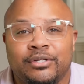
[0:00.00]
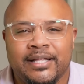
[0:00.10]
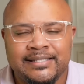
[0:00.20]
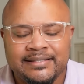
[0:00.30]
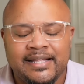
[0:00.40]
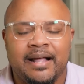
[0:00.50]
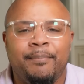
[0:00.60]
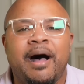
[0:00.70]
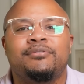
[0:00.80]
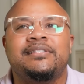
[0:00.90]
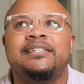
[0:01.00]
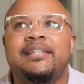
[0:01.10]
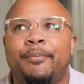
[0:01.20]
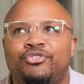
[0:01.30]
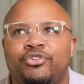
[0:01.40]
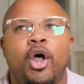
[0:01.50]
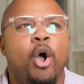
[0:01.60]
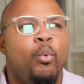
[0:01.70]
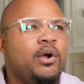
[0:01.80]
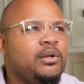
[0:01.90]
So let's think about symmetry.
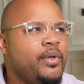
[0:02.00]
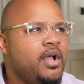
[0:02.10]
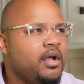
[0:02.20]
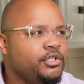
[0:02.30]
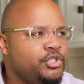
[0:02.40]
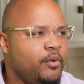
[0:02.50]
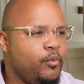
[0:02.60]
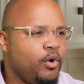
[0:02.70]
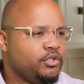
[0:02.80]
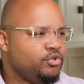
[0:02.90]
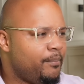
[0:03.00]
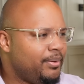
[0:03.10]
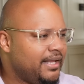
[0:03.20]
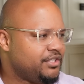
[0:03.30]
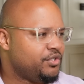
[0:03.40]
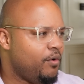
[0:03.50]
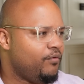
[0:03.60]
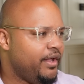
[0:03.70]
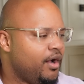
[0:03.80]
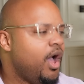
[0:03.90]
What are we going to do? If we're going to do a planter
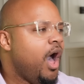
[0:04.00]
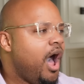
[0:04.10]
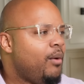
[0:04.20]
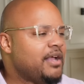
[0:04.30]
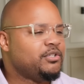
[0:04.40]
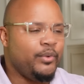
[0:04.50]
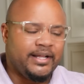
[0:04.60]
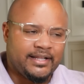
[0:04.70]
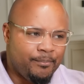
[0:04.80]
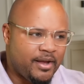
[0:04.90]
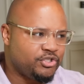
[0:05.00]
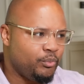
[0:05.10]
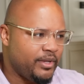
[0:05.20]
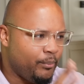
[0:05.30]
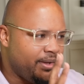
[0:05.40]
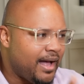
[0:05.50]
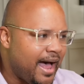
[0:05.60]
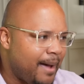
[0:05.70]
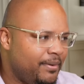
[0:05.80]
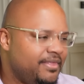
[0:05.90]
over here, all right, so we need to make sure that we
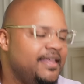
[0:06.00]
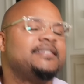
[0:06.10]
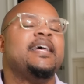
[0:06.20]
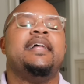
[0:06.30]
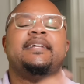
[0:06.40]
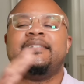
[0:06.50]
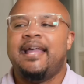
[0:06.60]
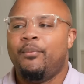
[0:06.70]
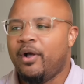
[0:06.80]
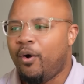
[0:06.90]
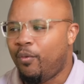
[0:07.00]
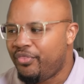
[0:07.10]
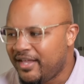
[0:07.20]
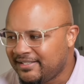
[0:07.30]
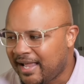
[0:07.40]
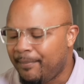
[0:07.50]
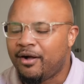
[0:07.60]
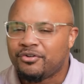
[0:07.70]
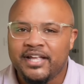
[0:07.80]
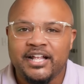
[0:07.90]
copy this the same way on this side,
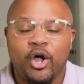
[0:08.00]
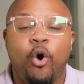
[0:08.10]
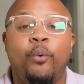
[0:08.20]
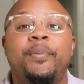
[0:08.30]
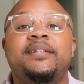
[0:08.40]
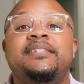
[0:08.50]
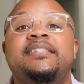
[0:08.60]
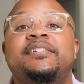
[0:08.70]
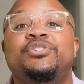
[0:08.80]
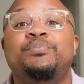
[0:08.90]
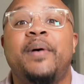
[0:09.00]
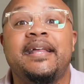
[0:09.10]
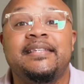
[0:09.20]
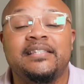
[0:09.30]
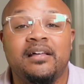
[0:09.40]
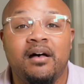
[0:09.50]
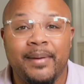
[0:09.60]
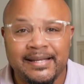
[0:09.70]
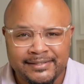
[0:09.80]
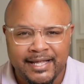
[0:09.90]
because it opens the space
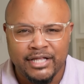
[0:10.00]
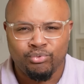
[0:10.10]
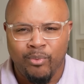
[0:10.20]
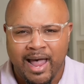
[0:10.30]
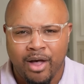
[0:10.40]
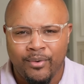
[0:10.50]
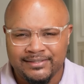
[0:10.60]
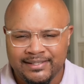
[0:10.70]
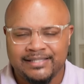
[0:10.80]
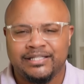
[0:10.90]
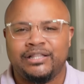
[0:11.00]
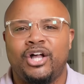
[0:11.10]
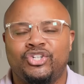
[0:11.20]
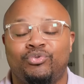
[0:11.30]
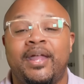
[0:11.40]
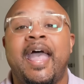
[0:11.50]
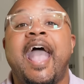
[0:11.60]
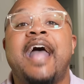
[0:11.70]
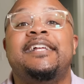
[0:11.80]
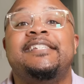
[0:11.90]
up. It says wow, it says luxury,
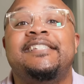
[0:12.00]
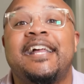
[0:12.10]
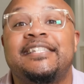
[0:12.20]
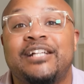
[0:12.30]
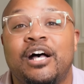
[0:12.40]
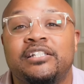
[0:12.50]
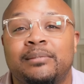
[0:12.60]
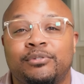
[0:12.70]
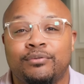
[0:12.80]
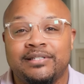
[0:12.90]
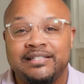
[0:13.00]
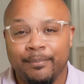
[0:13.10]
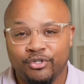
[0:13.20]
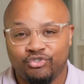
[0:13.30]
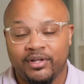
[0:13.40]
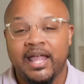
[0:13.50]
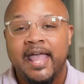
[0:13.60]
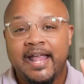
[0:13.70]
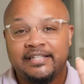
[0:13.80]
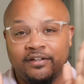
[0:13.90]
and it says custom. So symmetry
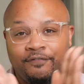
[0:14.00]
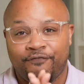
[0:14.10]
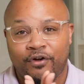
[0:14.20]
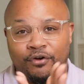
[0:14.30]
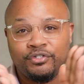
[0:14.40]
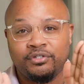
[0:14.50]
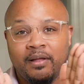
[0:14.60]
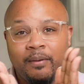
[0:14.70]
is the first